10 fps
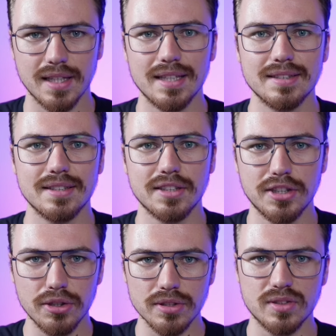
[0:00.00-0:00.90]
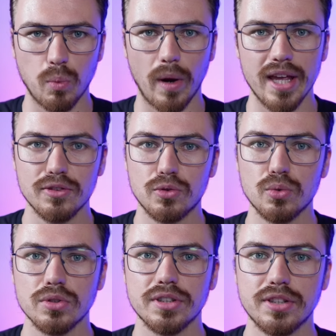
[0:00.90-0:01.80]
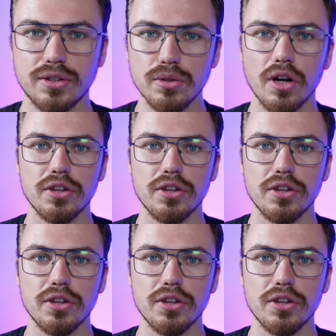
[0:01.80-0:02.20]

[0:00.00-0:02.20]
and securest way to secure